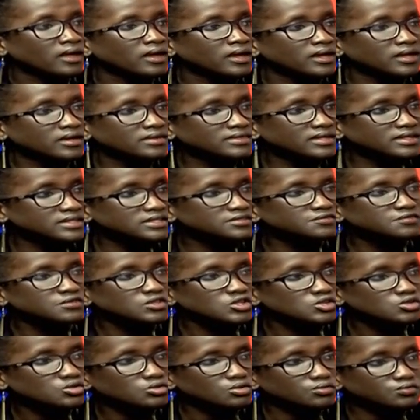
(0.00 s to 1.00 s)
In the
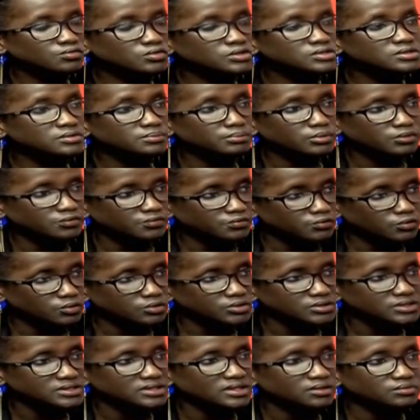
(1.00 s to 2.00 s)
definition of reasonable
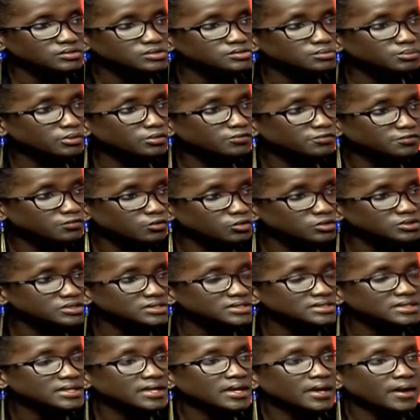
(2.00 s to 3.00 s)
force, the reasonable
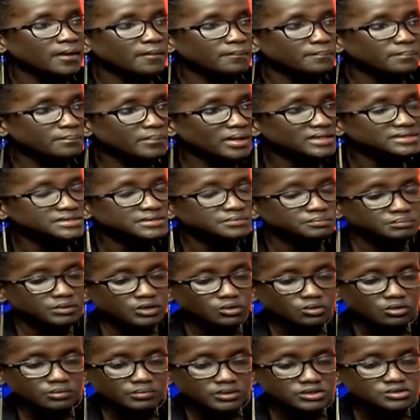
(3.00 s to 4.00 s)
force must be
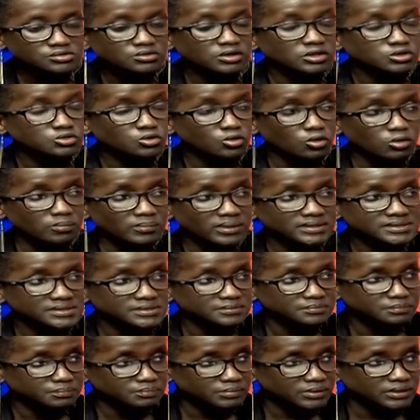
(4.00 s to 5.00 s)
commensurate or must
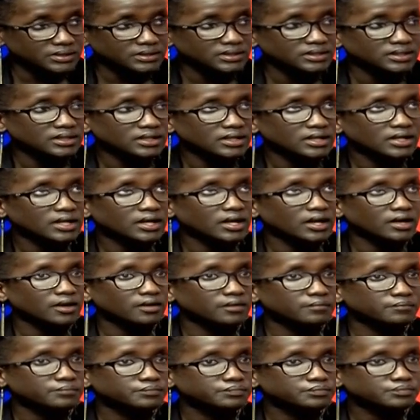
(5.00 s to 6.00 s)
be
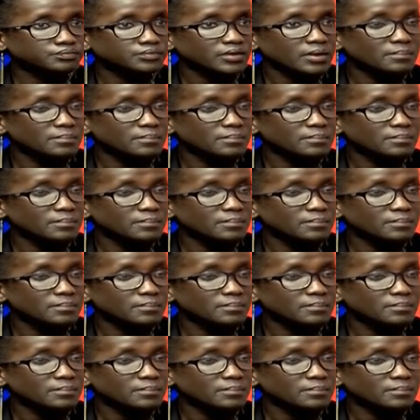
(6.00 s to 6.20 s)
um,